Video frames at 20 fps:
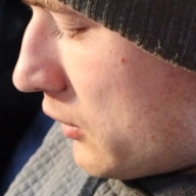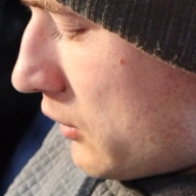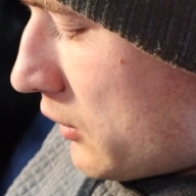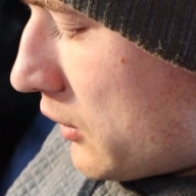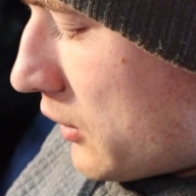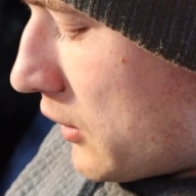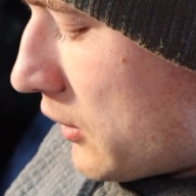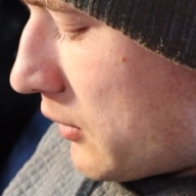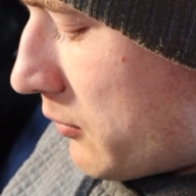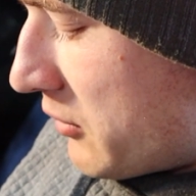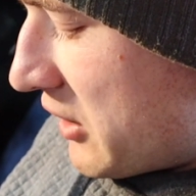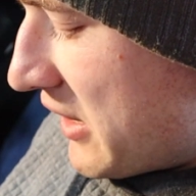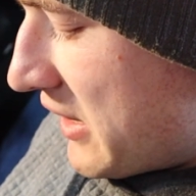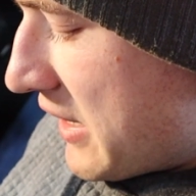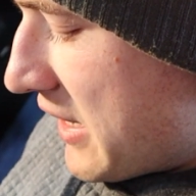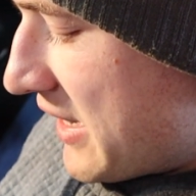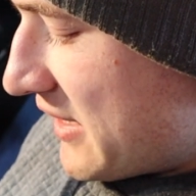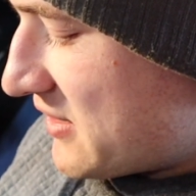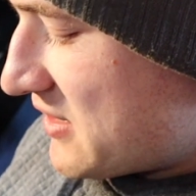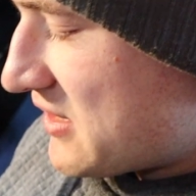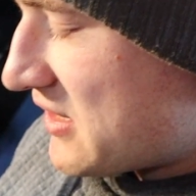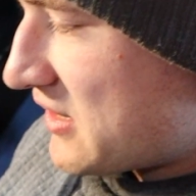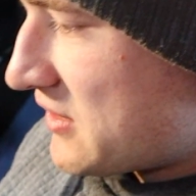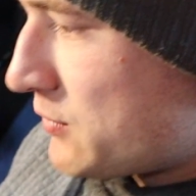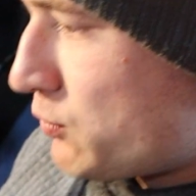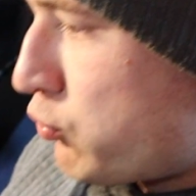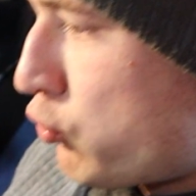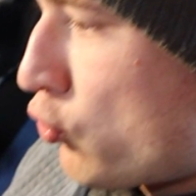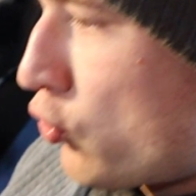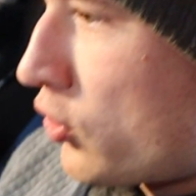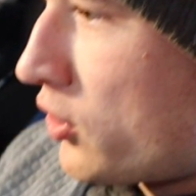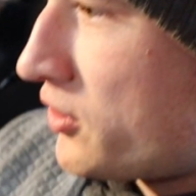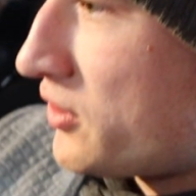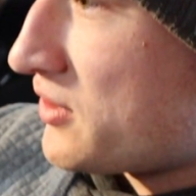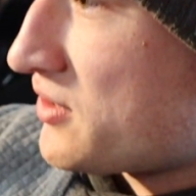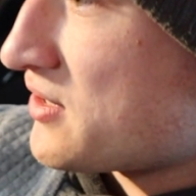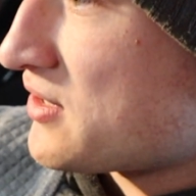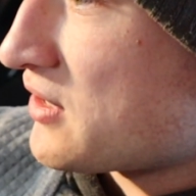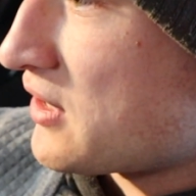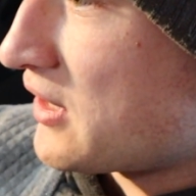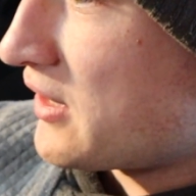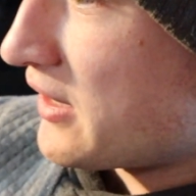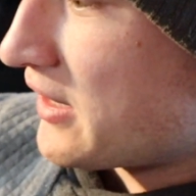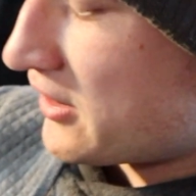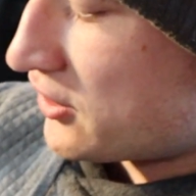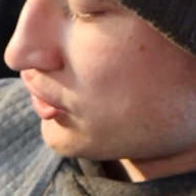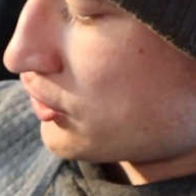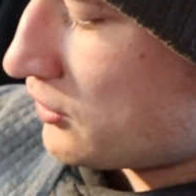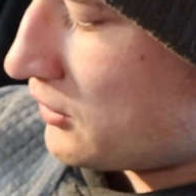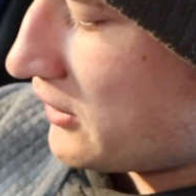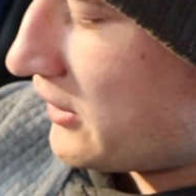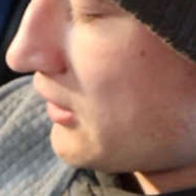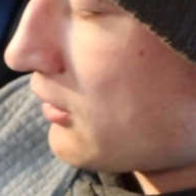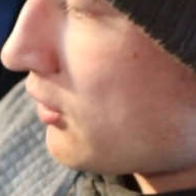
My access port, it's not actually